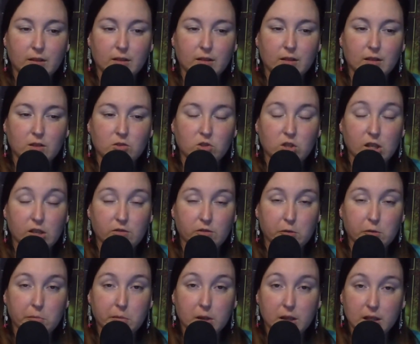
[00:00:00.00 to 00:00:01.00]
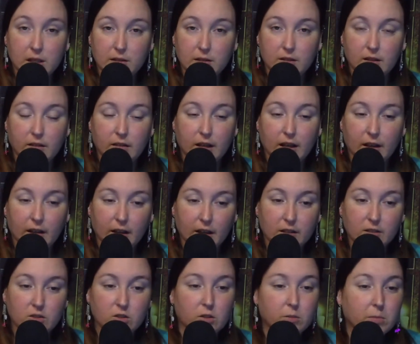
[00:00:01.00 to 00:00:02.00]
the chief of police at
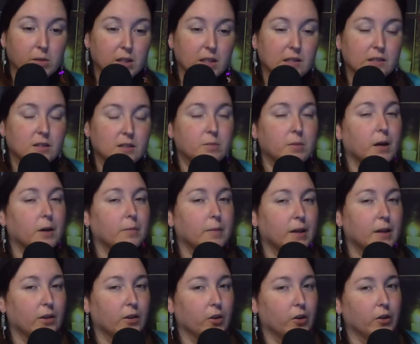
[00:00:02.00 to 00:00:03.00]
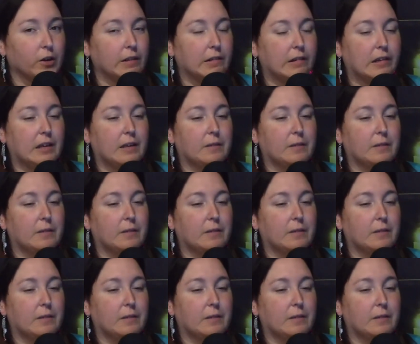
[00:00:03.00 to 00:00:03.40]
Lancaster Police Department currently.